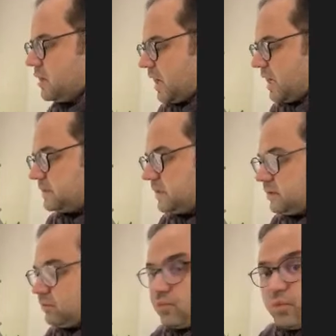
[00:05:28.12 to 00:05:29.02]
And
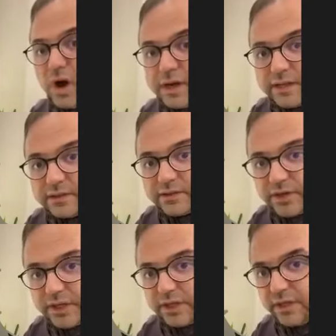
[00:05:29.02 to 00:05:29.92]
then 1 and
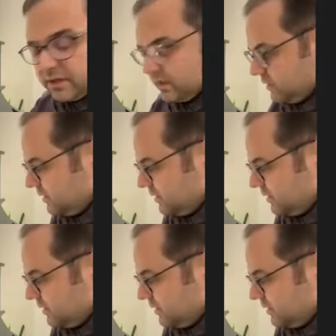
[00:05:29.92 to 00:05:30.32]
3.